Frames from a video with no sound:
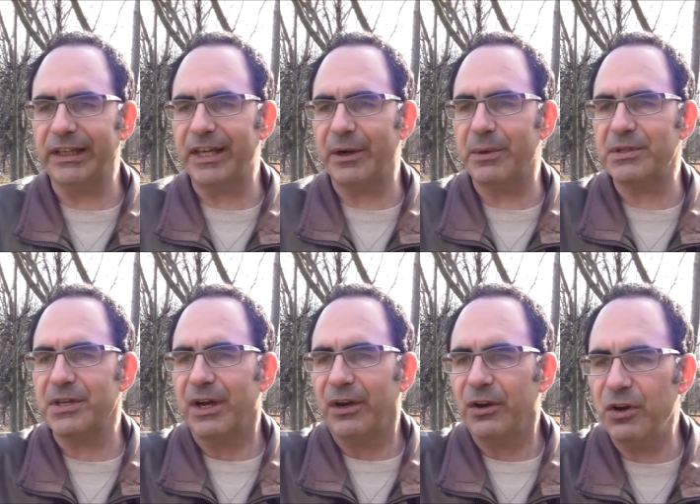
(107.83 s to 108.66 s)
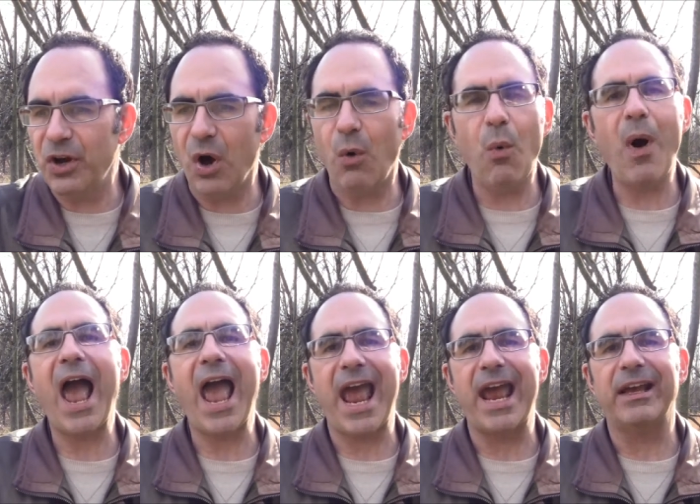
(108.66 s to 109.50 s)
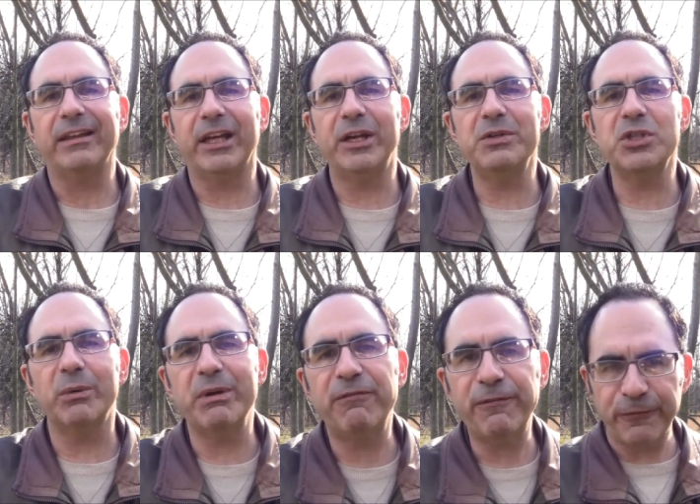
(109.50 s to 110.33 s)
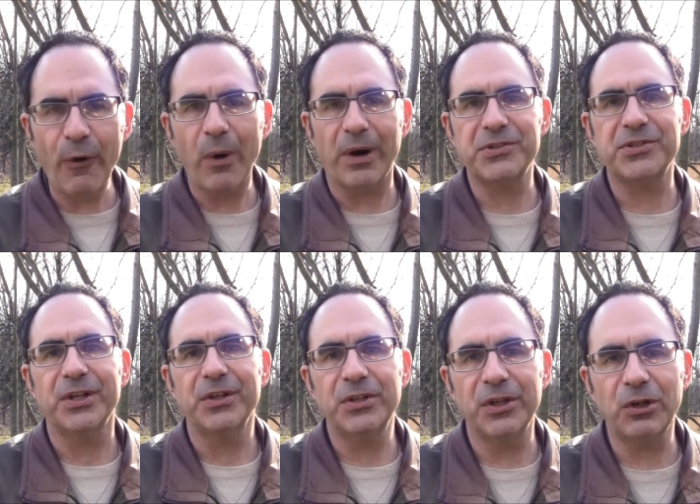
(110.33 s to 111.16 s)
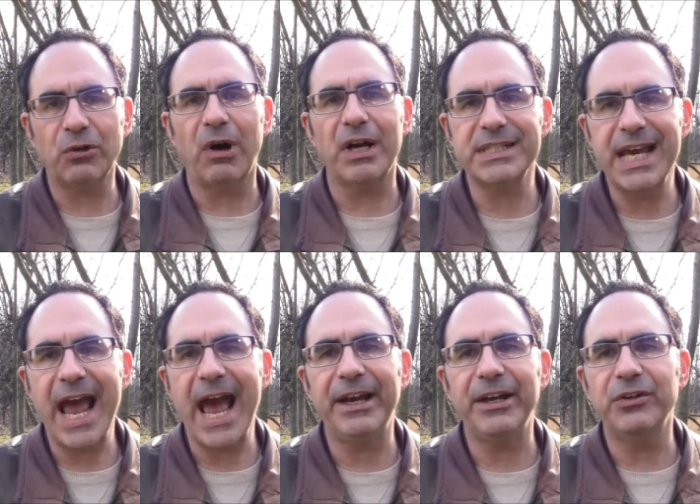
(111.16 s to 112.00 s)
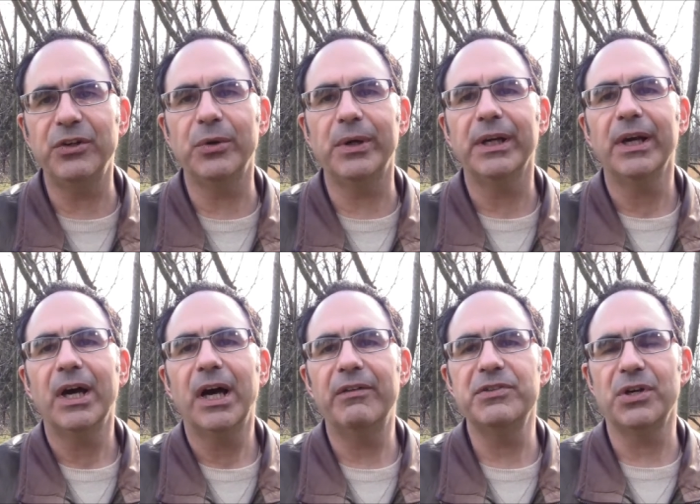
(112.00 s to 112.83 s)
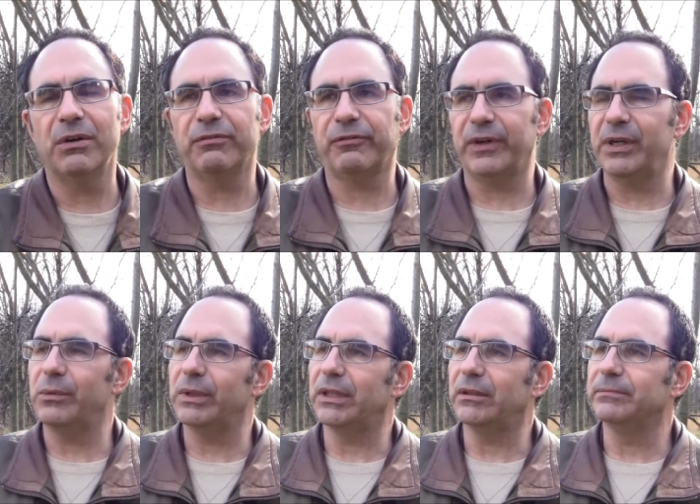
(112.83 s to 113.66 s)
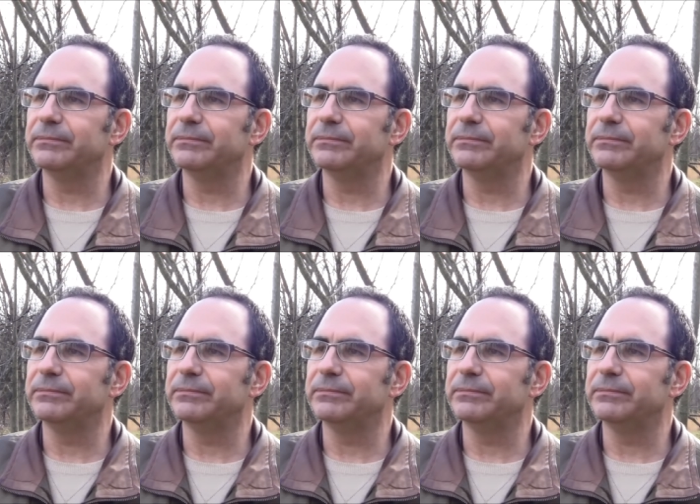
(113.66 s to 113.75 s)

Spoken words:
There was no way that he was going to be forced to the cross. He had to do it of his own free will.